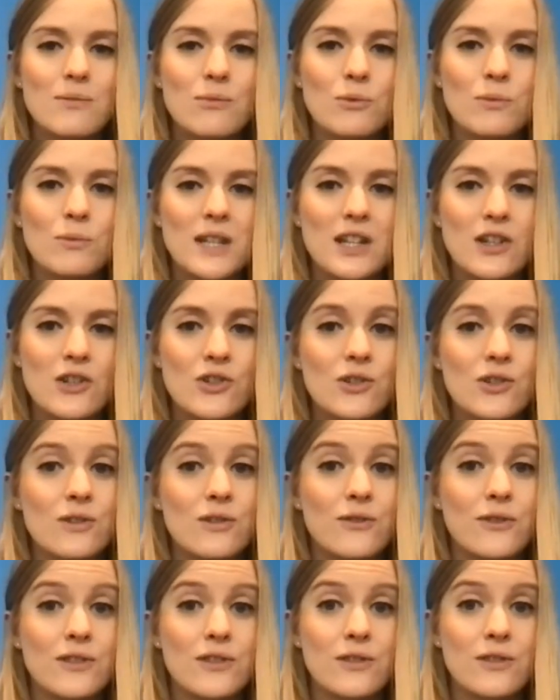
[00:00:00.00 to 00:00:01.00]
will be
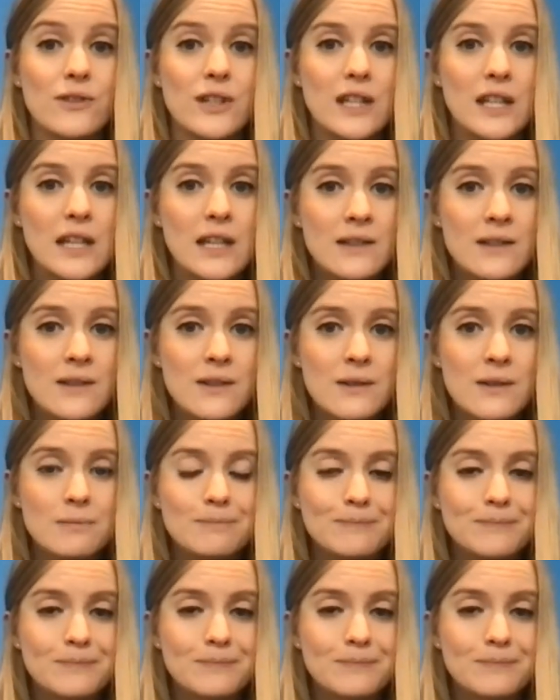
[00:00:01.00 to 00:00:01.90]
issued for 3 years.